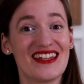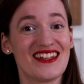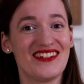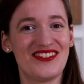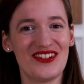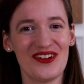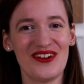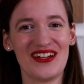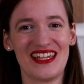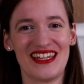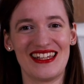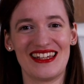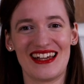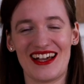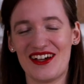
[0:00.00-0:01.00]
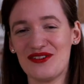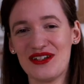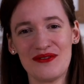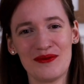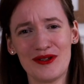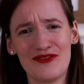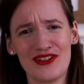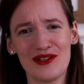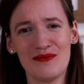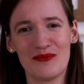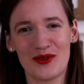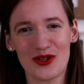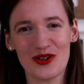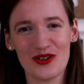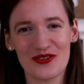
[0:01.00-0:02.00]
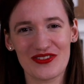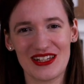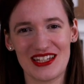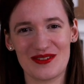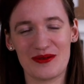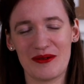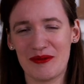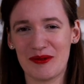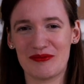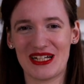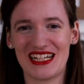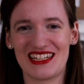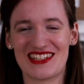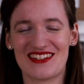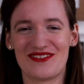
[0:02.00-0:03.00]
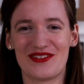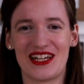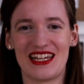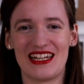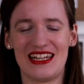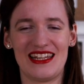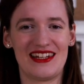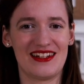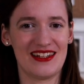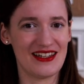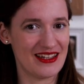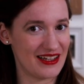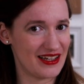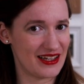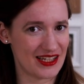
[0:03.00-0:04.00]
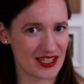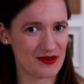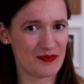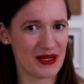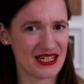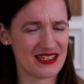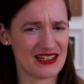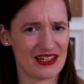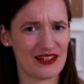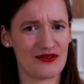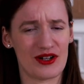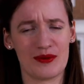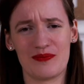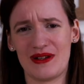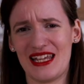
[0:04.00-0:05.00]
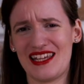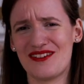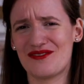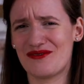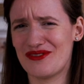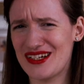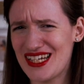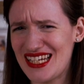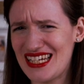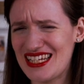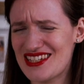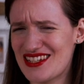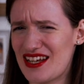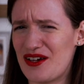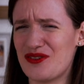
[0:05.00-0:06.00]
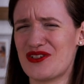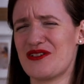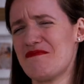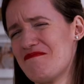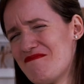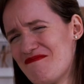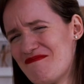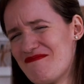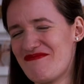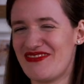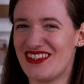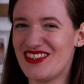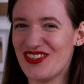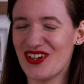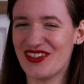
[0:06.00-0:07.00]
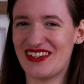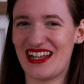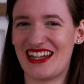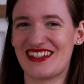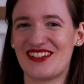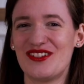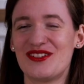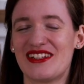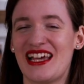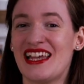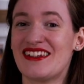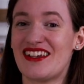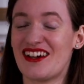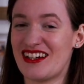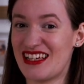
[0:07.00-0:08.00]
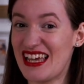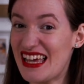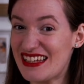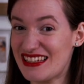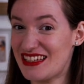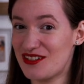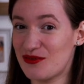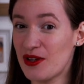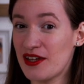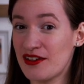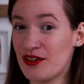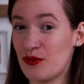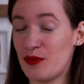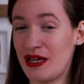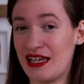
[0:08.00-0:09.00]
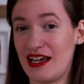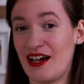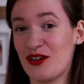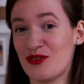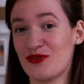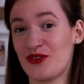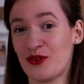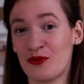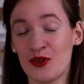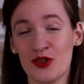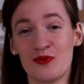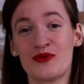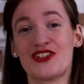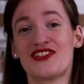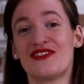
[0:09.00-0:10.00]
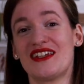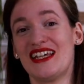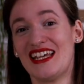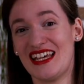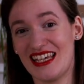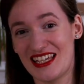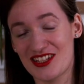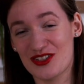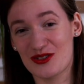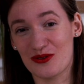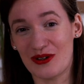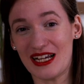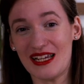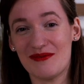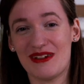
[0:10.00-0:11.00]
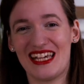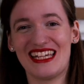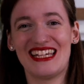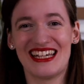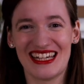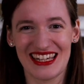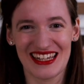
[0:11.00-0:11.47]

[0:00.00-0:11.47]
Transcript: Joy! How can we feel more of this when we practice the violin? Especially if our playing really sounds mm, not that good and our cat is running away out of the rooms screaming,